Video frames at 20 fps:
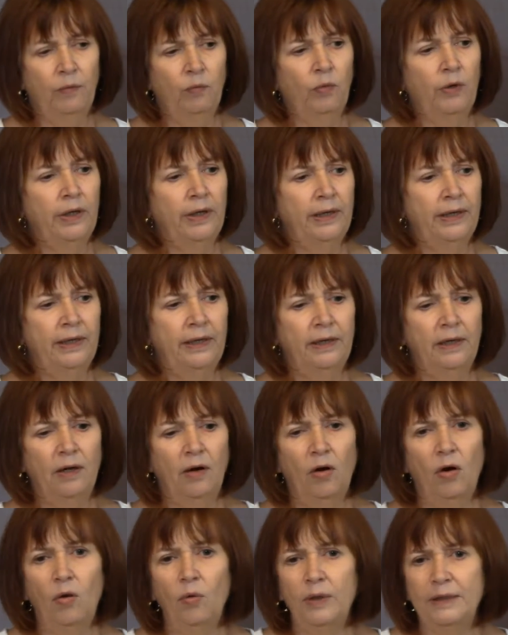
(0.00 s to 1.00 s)
We
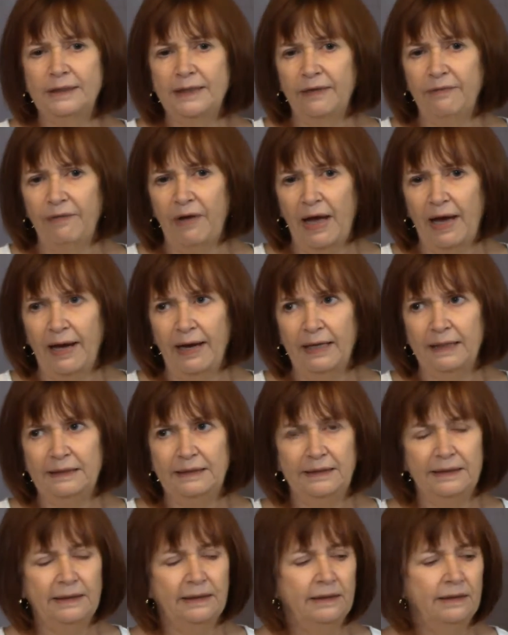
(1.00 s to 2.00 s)
always have
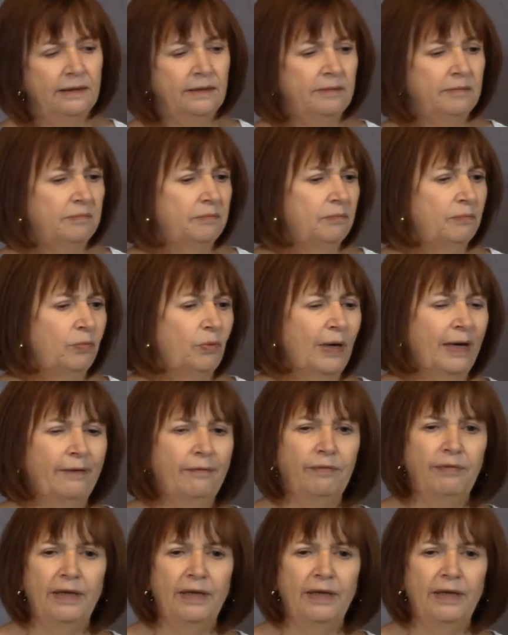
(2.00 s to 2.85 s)
ads in kind